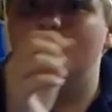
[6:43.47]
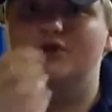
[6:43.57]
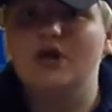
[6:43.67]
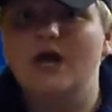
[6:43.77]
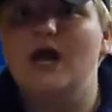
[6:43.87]

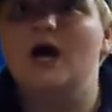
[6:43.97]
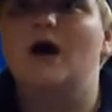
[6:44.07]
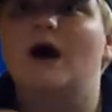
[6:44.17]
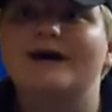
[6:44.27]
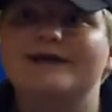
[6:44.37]

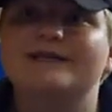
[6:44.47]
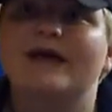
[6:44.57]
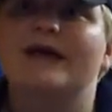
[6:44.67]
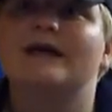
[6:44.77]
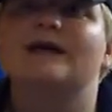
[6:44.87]
JR,
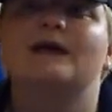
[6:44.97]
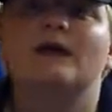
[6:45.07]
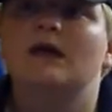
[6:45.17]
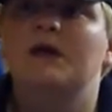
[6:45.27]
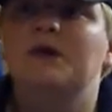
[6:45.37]
High-Tech,
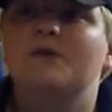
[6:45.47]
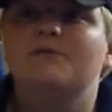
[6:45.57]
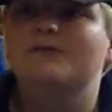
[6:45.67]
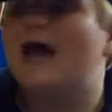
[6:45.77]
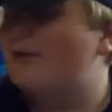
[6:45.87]

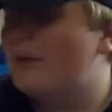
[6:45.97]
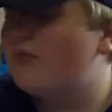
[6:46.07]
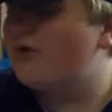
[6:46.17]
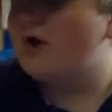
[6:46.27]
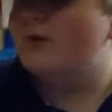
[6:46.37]
Tower Pro